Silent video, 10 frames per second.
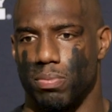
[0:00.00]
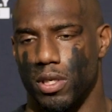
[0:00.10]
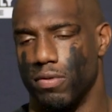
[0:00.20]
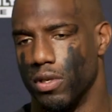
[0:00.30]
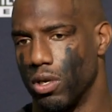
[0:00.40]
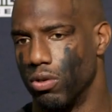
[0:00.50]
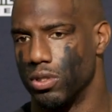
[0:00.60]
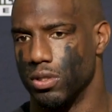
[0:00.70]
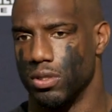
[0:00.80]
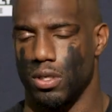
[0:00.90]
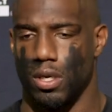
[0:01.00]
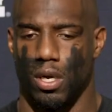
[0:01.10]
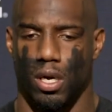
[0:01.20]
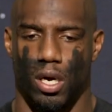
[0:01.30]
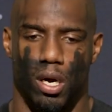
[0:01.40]
believe in the coaches,
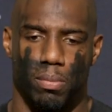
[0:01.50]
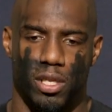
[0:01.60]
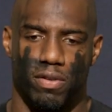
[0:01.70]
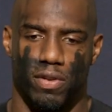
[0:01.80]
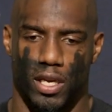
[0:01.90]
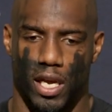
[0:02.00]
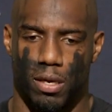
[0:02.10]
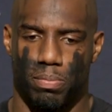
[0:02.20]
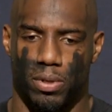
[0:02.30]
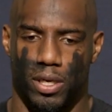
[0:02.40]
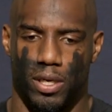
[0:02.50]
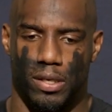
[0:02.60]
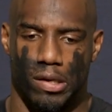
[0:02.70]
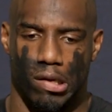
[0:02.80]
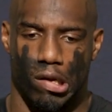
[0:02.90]
believe in the game plan.
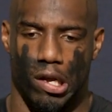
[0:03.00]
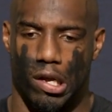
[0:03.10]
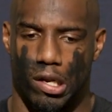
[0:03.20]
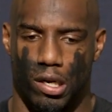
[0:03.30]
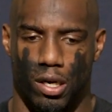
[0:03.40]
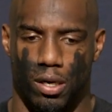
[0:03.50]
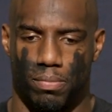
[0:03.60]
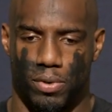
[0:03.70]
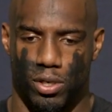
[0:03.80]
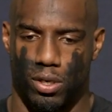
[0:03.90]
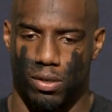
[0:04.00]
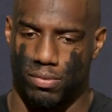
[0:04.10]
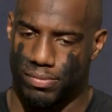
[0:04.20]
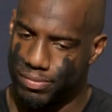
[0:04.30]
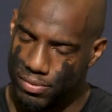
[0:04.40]
And, you know,
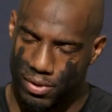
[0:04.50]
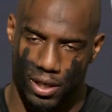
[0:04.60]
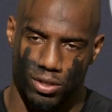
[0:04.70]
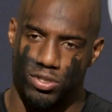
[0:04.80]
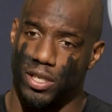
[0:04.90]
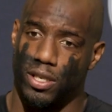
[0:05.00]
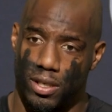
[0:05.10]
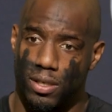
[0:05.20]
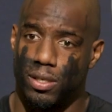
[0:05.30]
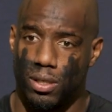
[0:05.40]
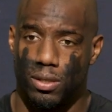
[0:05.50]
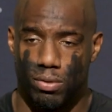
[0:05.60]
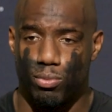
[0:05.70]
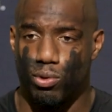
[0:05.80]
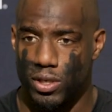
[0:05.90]
like you said,
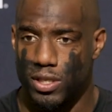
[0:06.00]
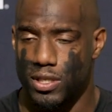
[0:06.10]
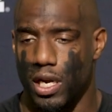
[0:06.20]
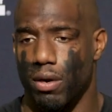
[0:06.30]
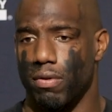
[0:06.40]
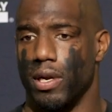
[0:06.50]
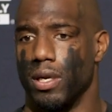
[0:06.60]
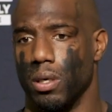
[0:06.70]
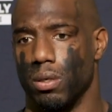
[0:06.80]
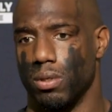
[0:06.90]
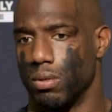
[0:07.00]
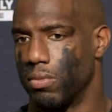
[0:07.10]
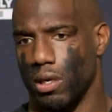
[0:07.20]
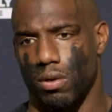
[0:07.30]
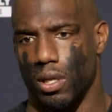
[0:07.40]
the mood is sour right now. I'm
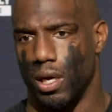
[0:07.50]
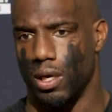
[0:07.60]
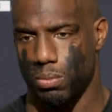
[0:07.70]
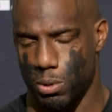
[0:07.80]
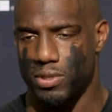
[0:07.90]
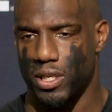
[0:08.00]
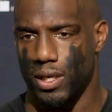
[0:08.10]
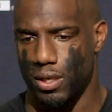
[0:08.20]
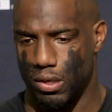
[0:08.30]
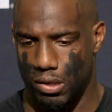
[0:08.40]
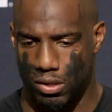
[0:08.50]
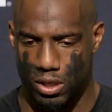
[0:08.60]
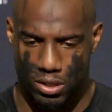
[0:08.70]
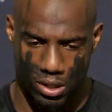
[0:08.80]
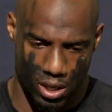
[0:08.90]
not going to lie. I'm upset, you know,
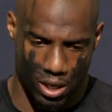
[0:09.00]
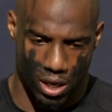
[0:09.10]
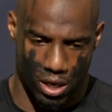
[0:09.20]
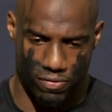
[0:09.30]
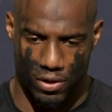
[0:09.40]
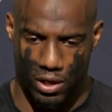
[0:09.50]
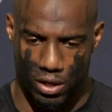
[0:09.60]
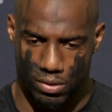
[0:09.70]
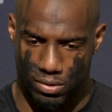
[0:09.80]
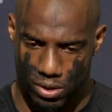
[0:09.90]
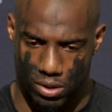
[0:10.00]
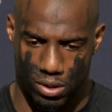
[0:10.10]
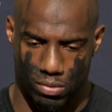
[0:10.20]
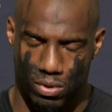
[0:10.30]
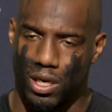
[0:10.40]
because I feel like, you
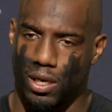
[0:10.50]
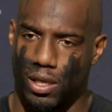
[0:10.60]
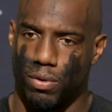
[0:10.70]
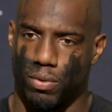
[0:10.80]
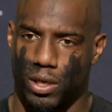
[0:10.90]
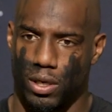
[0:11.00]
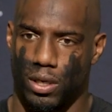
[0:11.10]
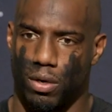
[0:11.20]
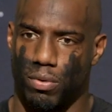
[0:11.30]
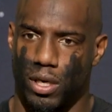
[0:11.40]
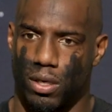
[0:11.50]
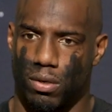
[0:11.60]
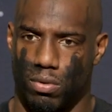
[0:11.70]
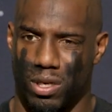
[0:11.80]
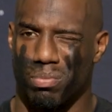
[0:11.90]
know, we kind of let one get away.
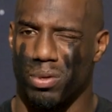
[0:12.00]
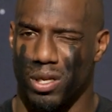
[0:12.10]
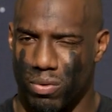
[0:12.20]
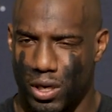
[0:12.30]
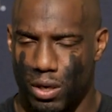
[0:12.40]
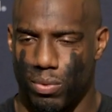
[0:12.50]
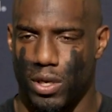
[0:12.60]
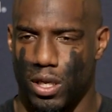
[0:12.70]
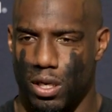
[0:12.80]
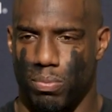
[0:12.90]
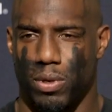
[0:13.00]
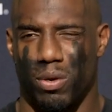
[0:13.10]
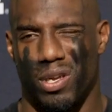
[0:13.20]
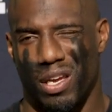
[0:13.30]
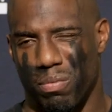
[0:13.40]
We didn't play the way that we needed to play.
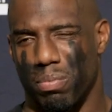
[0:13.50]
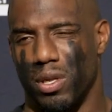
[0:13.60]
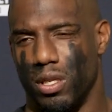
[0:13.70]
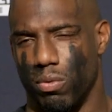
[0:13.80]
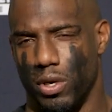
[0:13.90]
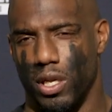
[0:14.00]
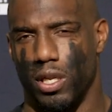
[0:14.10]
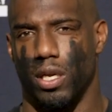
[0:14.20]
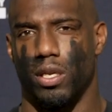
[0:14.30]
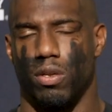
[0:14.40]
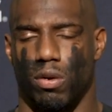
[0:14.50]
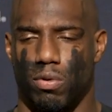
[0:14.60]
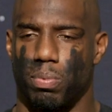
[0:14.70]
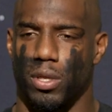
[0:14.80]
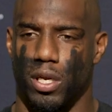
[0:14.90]
We haven't played the way that, you know,
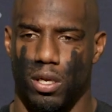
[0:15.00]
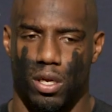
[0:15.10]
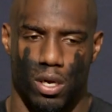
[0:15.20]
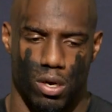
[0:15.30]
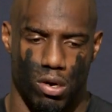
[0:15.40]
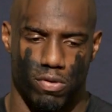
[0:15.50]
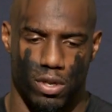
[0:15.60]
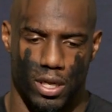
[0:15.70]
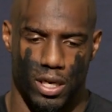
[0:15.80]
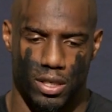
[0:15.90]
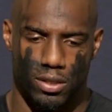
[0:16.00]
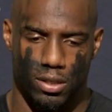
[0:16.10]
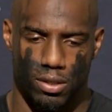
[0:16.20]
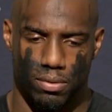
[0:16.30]
we played over the last